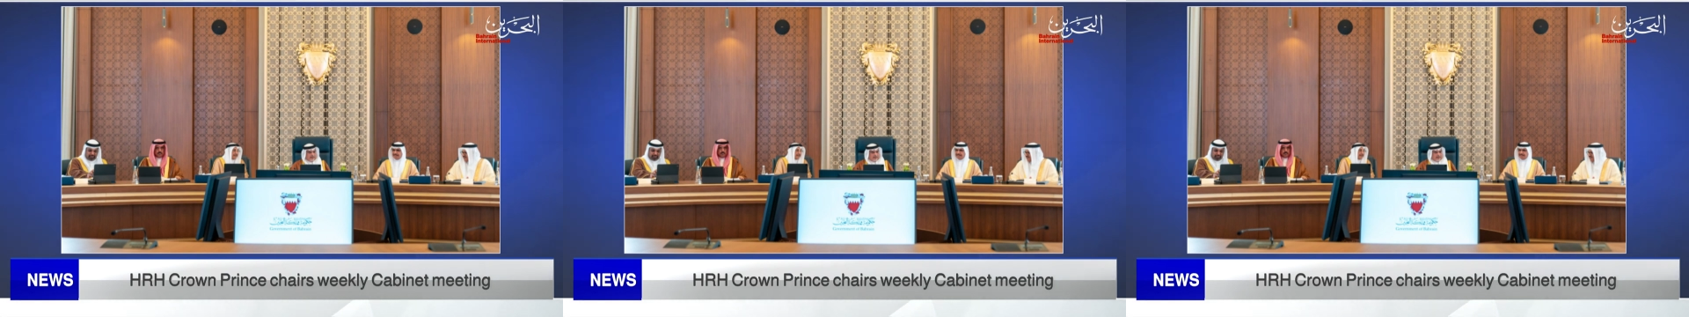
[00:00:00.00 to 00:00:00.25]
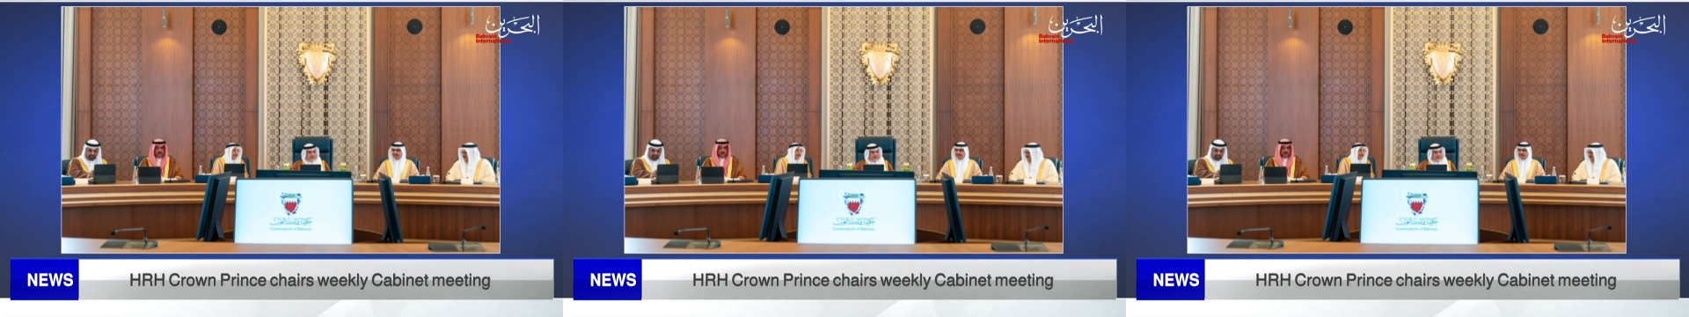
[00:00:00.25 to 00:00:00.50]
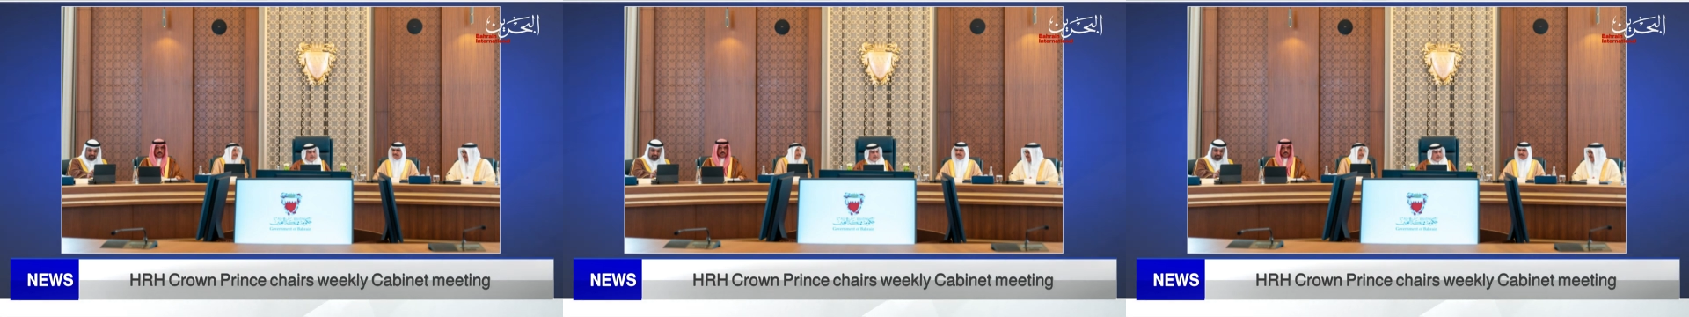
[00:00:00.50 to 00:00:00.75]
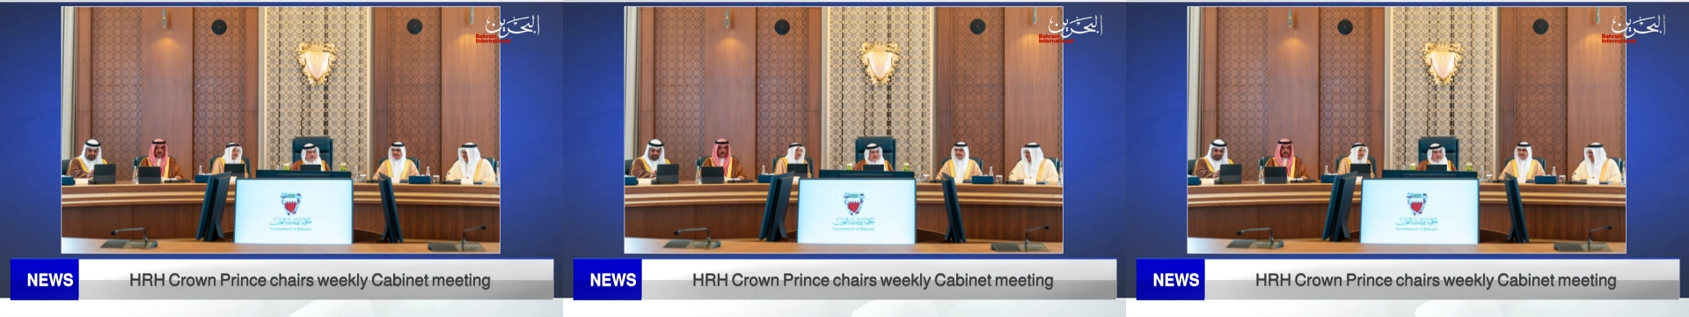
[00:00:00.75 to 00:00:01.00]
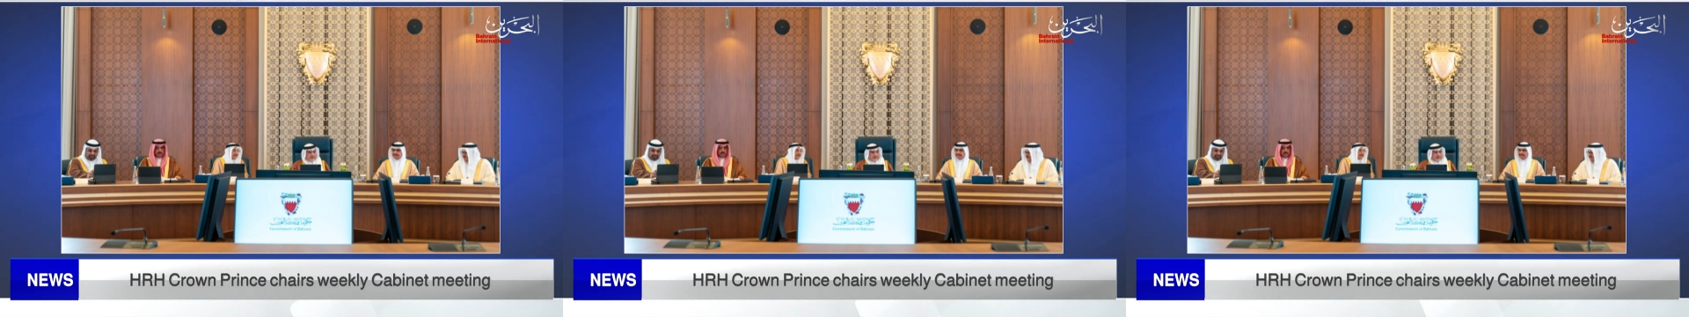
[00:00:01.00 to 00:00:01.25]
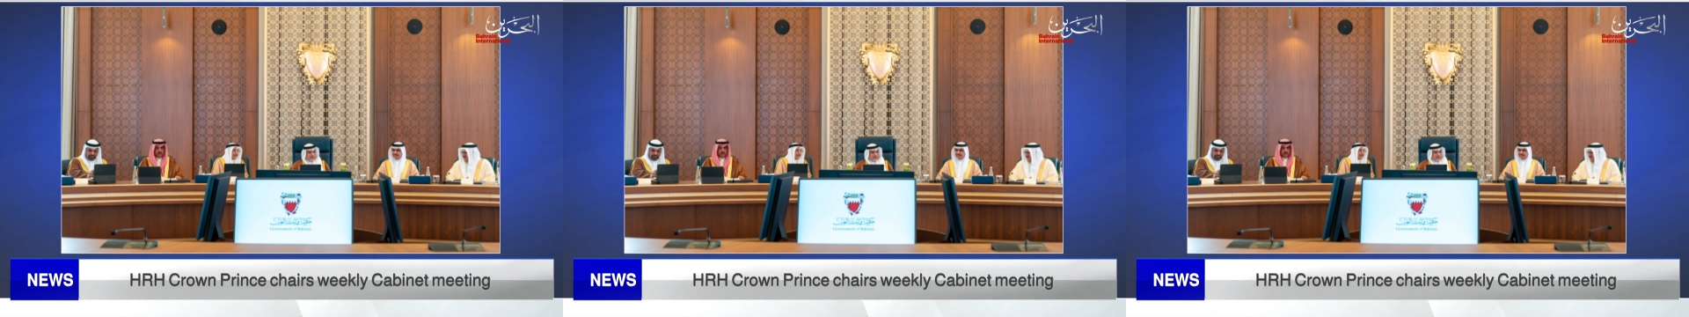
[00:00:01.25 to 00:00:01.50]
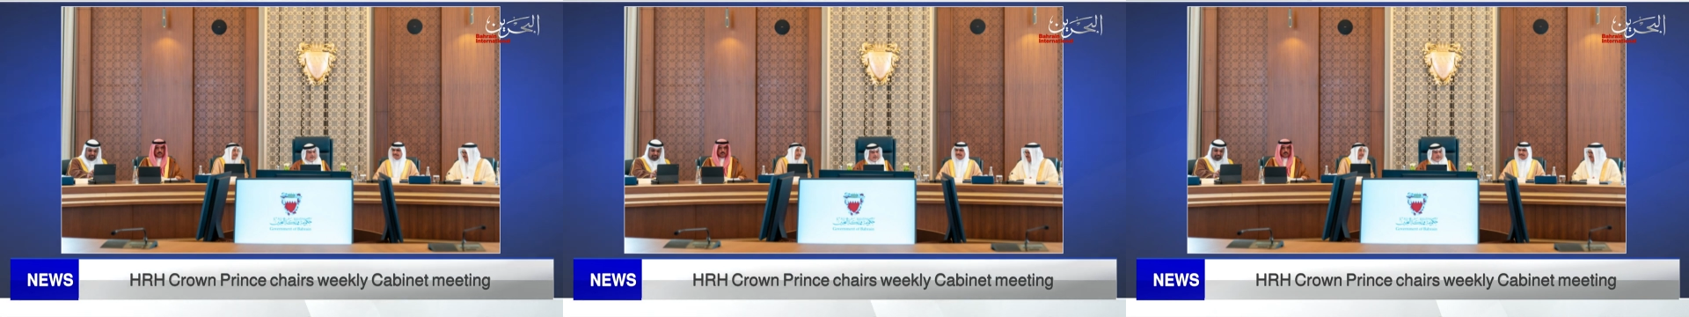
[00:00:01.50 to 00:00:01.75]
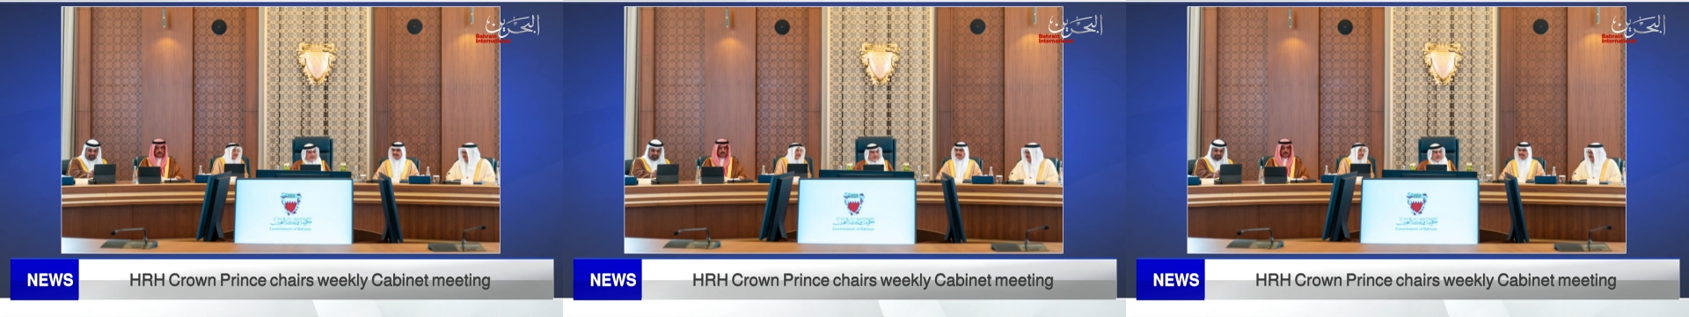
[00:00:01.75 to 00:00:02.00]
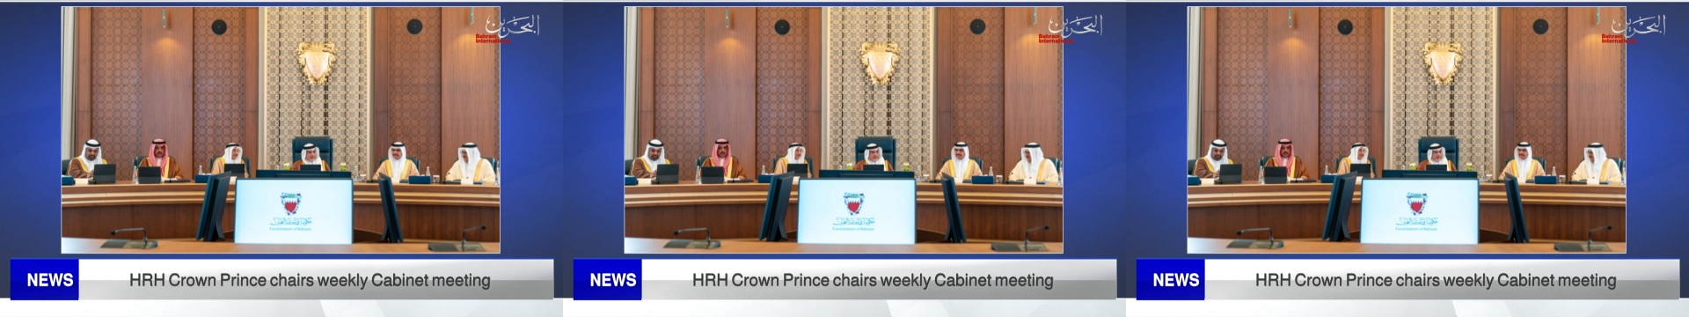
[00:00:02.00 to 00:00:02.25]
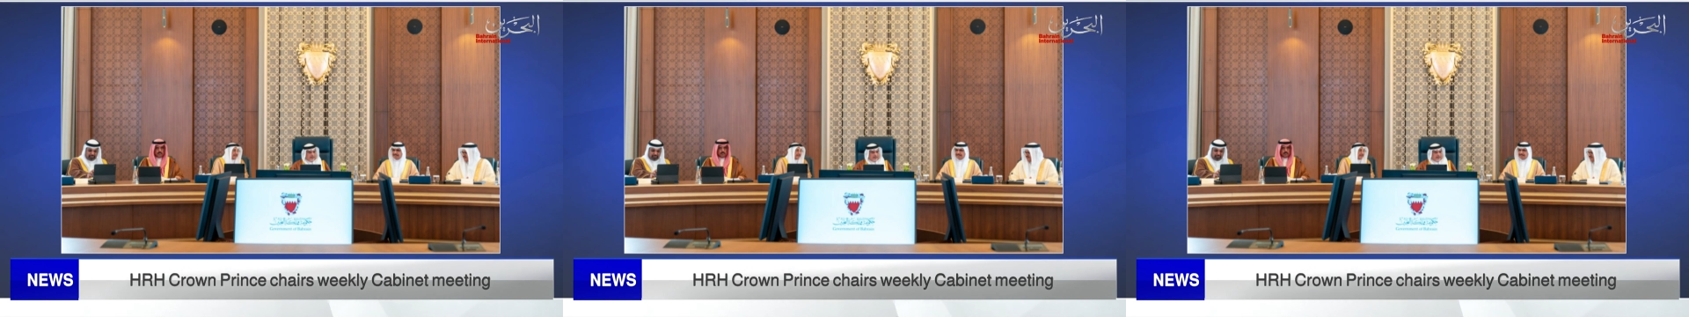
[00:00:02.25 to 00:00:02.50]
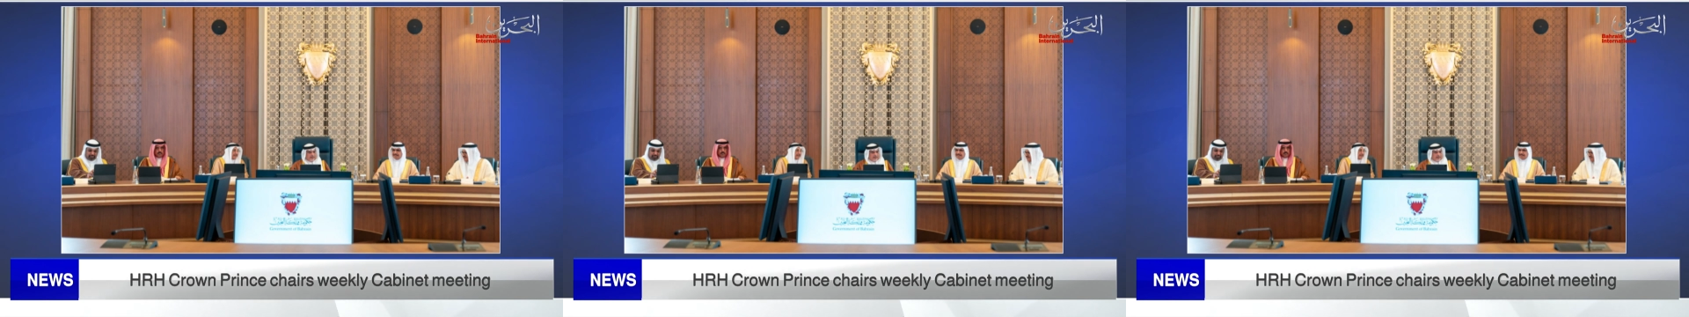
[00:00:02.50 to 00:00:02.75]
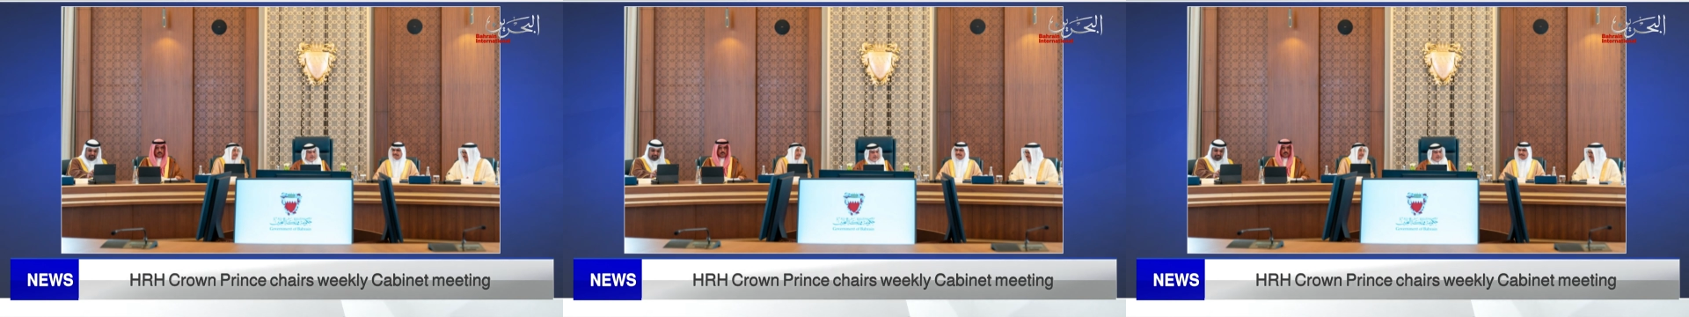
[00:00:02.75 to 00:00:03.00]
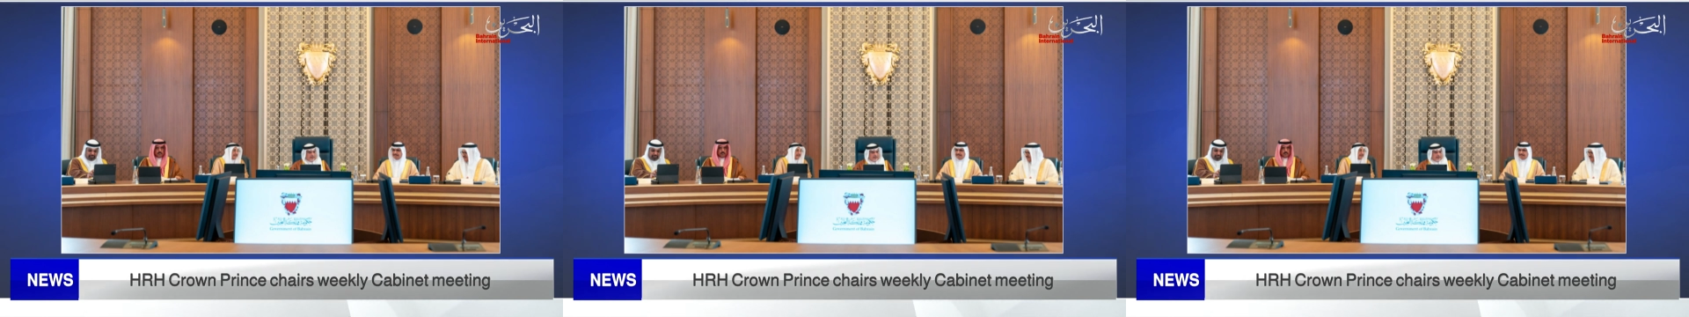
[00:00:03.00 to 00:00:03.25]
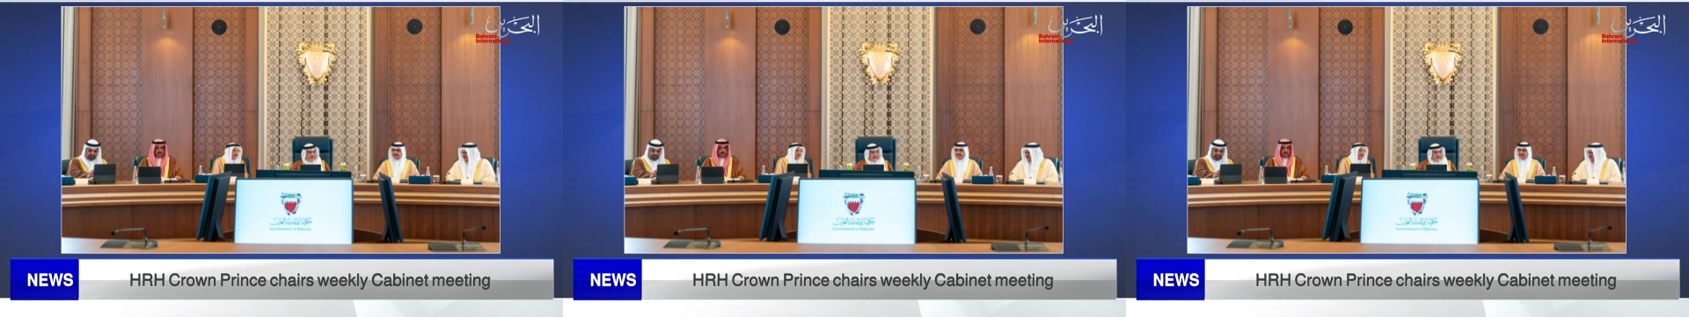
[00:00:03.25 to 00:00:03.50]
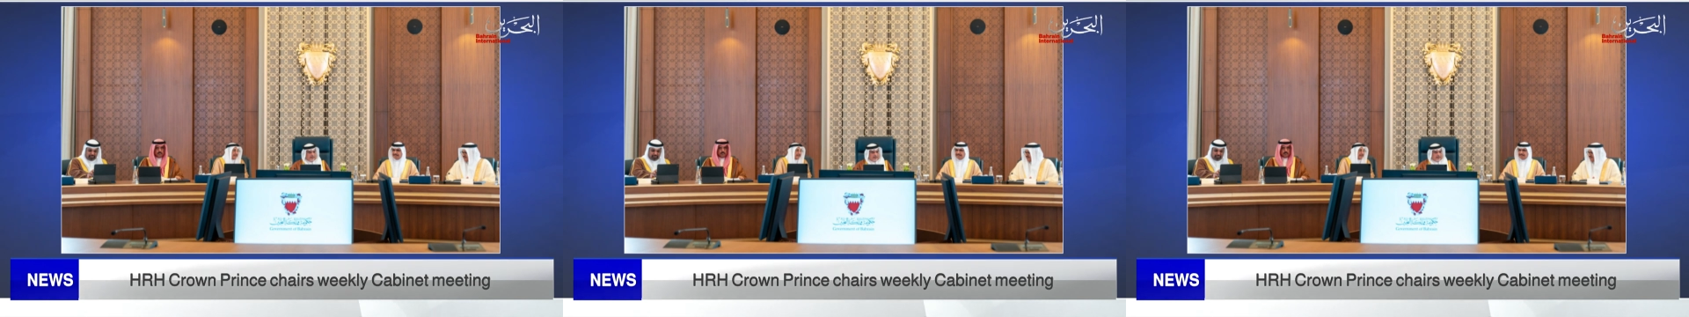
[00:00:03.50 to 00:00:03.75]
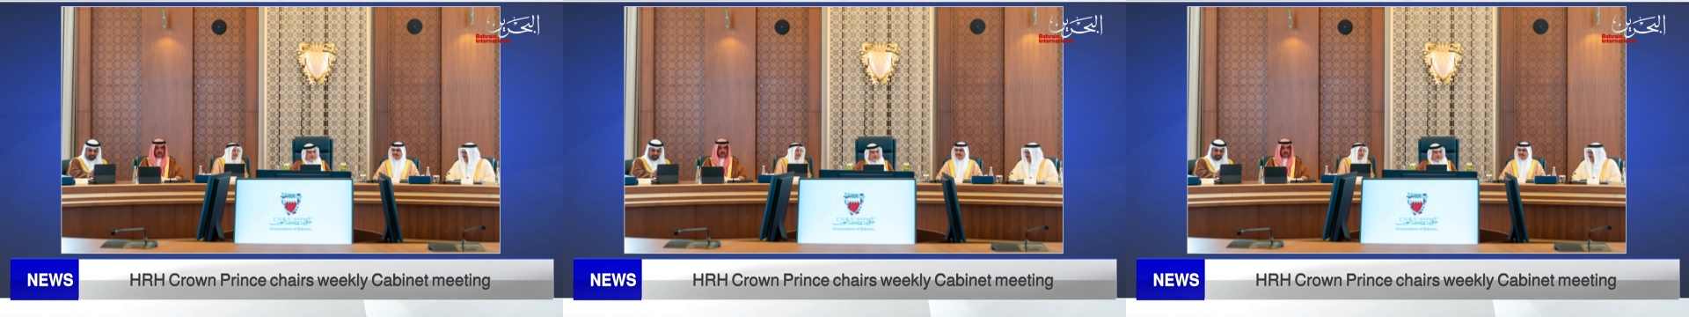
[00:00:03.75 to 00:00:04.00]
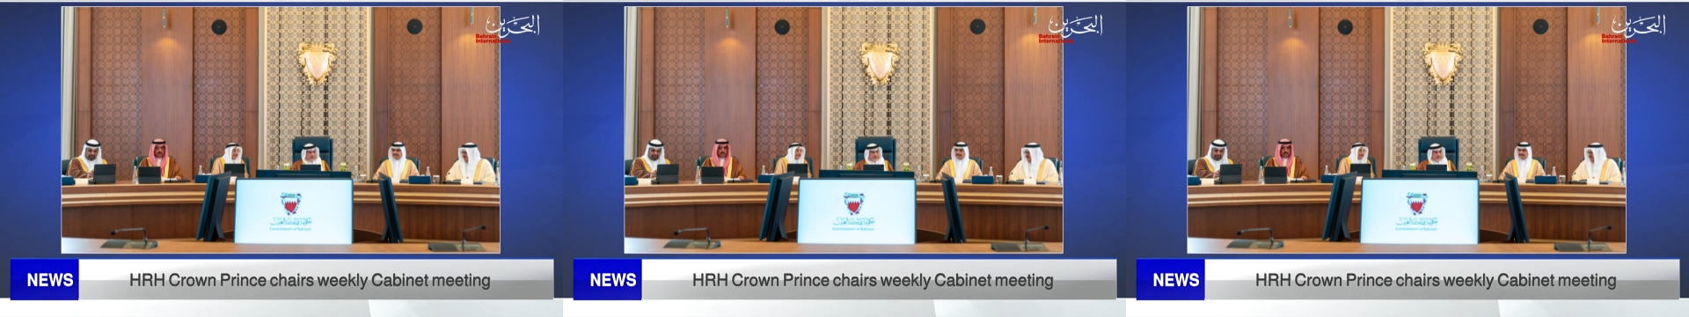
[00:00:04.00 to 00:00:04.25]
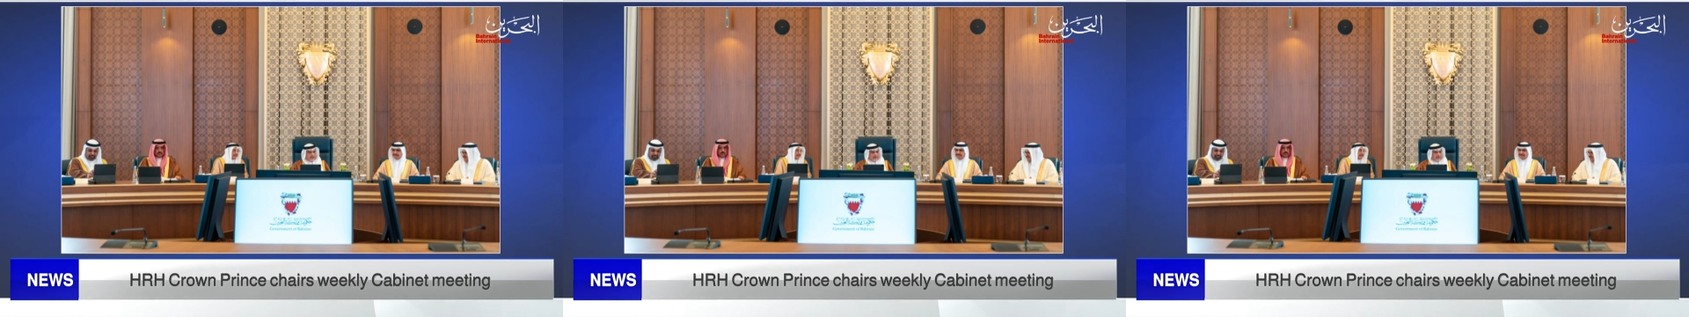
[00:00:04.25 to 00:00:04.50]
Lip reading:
Nobody's mouth can be seen.